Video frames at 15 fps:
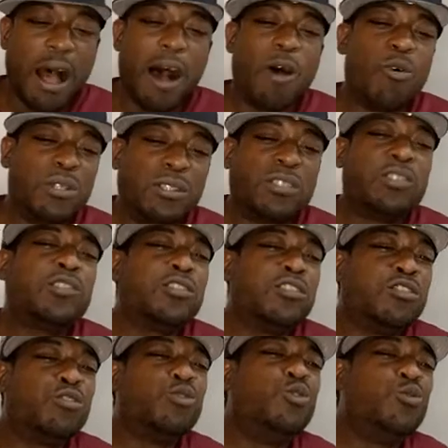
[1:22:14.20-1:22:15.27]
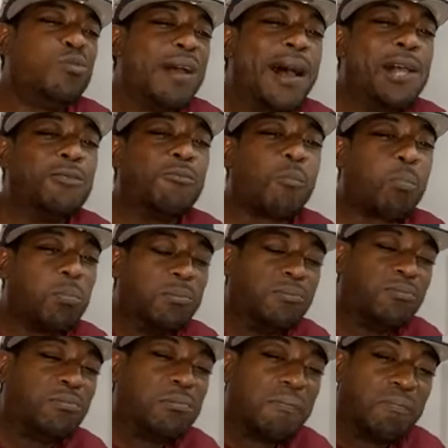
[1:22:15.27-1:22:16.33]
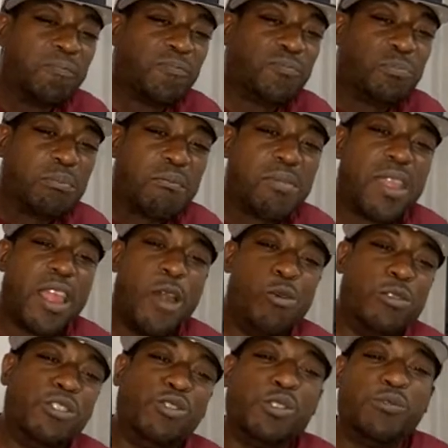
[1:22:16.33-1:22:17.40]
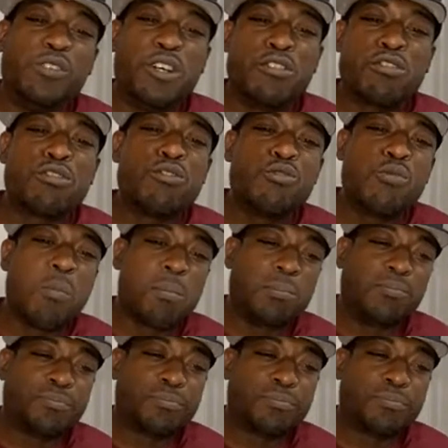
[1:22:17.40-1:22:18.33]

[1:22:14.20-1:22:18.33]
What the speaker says: I always just assumed that it was universal